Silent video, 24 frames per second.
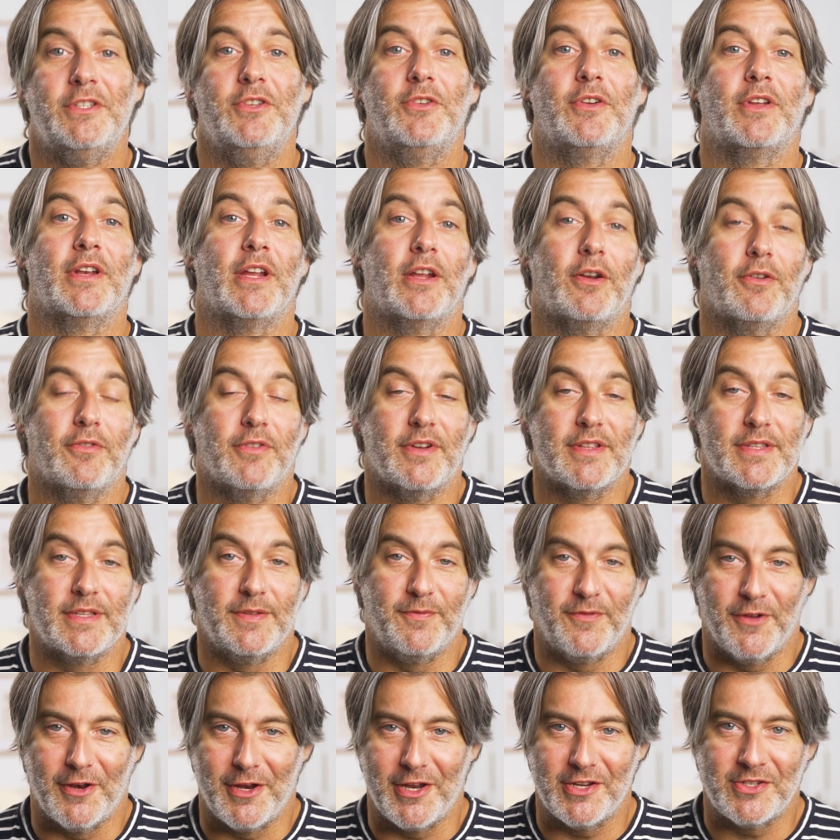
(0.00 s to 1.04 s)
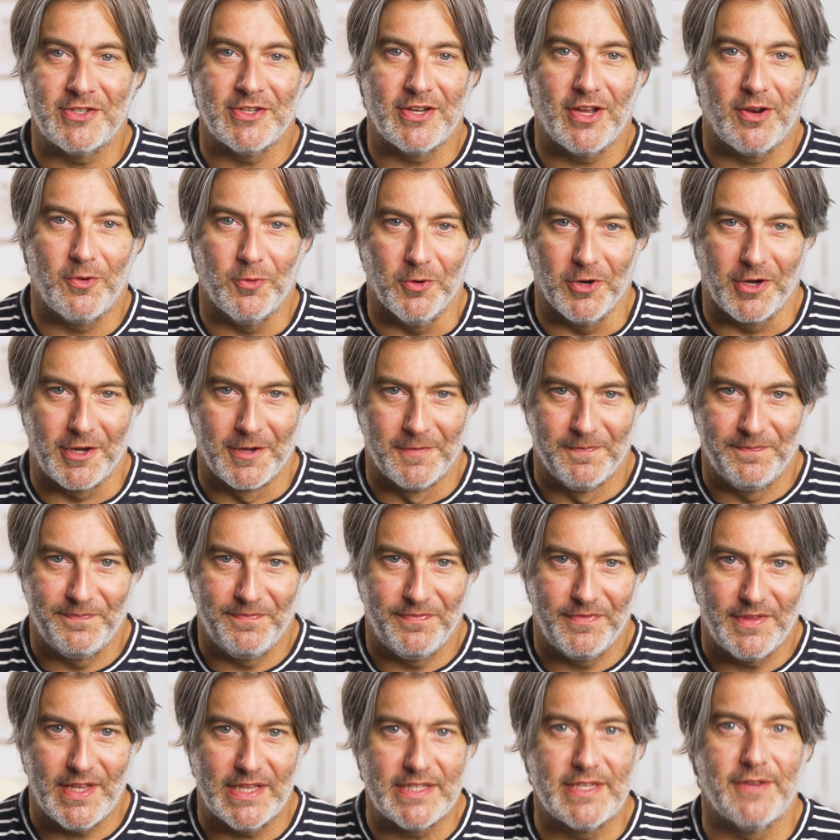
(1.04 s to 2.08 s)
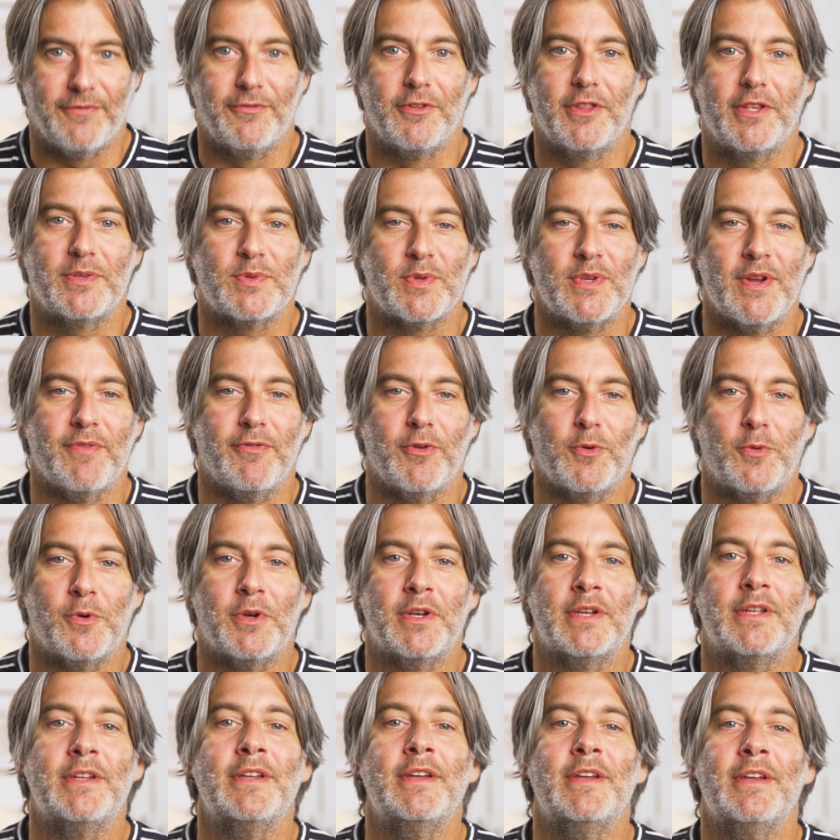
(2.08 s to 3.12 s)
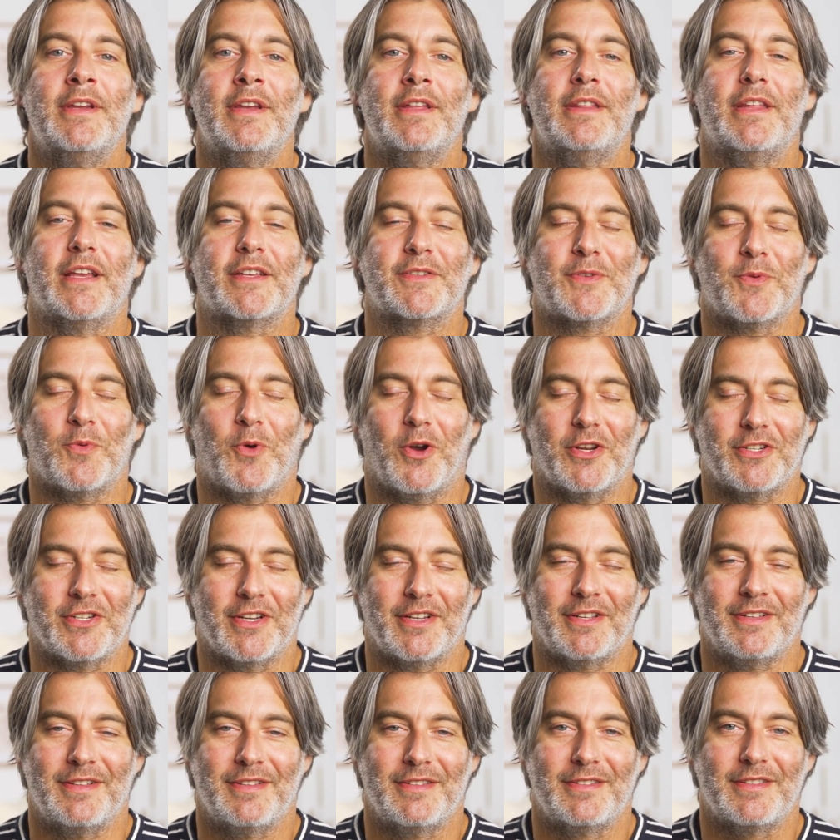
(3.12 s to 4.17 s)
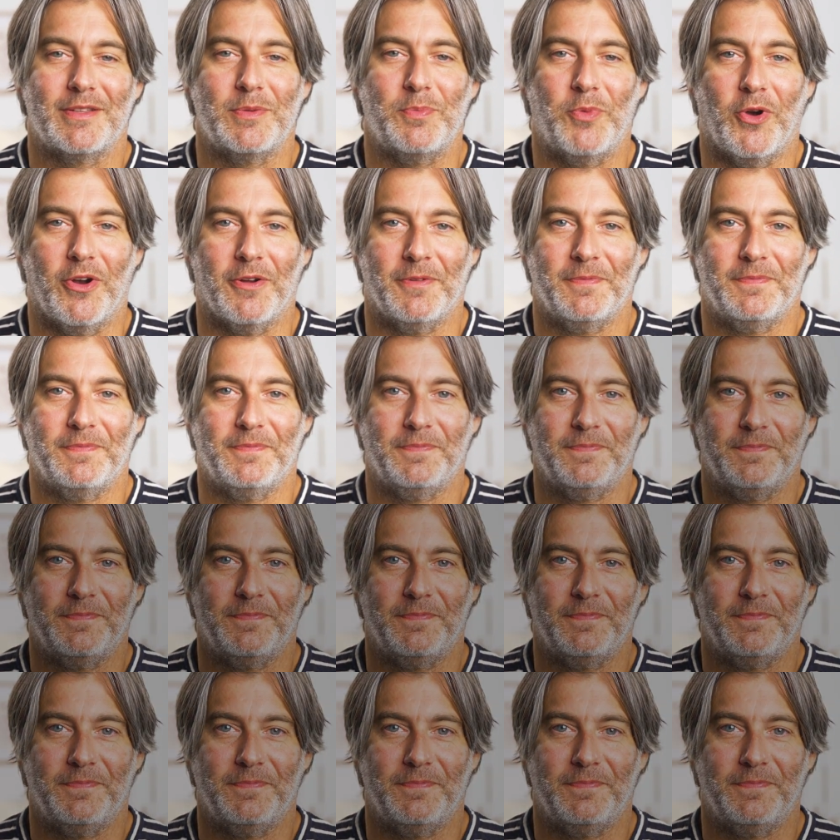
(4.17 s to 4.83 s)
you can head over to sleepfoundation.org. That's it for this one, everyone. Thanks for watching. Sleep well.